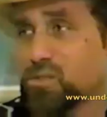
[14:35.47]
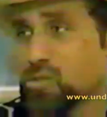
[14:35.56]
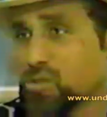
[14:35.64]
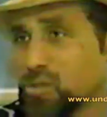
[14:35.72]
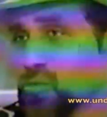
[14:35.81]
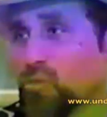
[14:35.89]
to
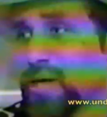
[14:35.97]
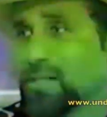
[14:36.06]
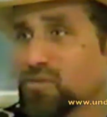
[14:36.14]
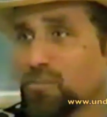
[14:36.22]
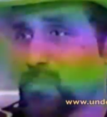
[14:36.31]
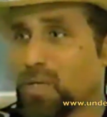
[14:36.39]
do
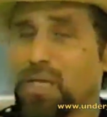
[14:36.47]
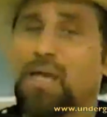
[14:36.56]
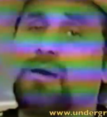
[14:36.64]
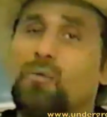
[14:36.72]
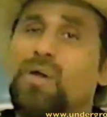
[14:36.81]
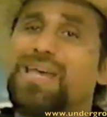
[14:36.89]
and to be.
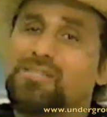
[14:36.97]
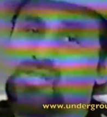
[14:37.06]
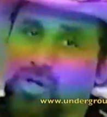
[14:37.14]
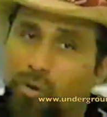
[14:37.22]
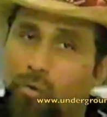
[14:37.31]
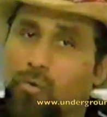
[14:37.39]
We
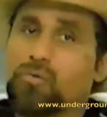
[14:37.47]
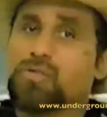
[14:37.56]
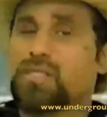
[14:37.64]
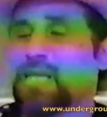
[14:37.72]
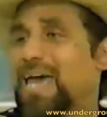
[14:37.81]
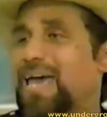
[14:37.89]

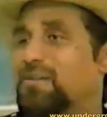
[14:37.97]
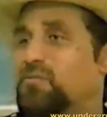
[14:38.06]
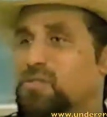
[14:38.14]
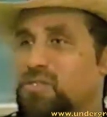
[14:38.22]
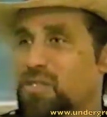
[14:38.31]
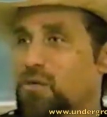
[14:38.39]
chose the
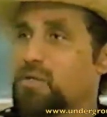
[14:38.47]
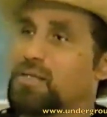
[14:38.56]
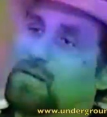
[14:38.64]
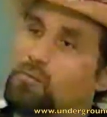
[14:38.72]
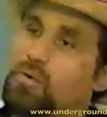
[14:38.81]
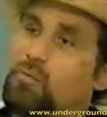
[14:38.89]
adversary
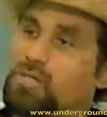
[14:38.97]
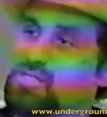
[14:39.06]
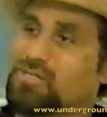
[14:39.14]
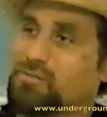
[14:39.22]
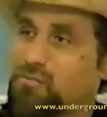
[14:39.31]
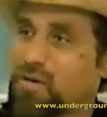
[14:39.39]
that we
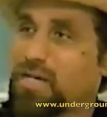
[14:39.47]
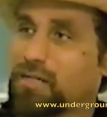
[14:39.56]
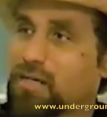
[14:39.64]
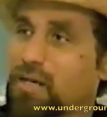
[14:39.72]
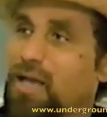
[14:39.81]
wish to fight,